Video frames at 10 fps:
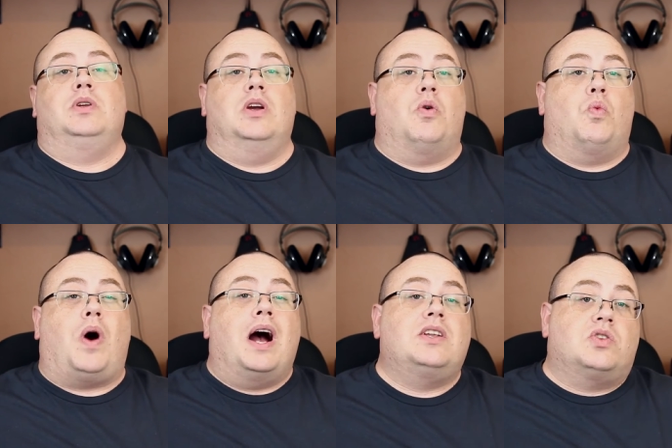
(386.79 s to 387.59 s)
you know,
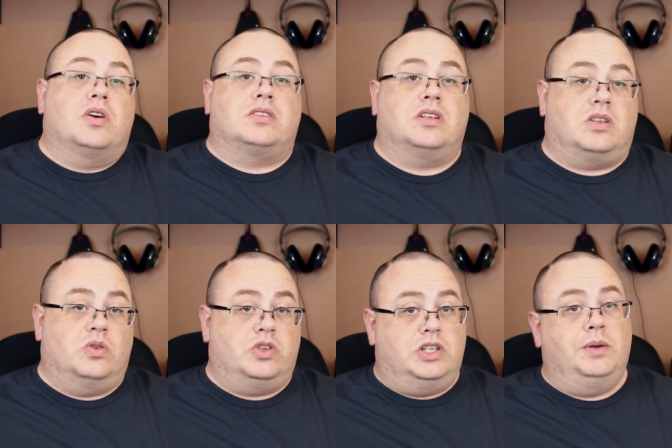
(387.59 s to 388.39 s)
why trust it
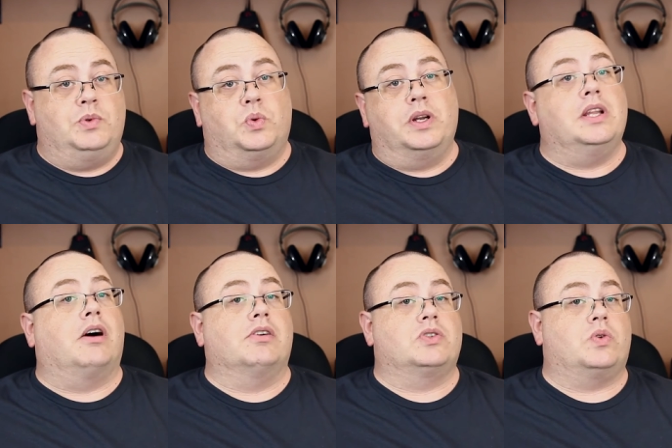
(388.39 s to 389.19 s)
to a cheap twenty
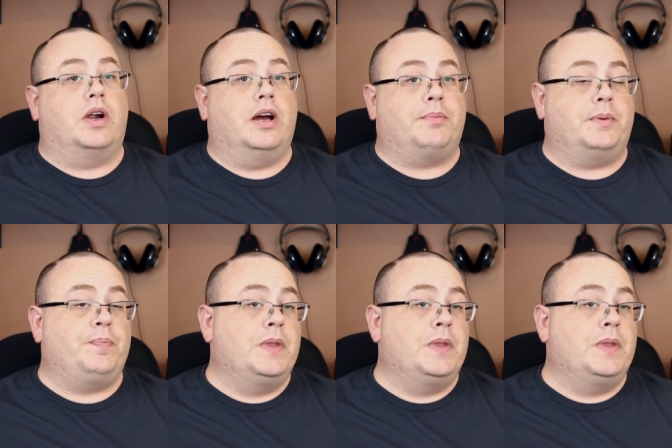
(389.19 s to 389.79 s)
dollar strap?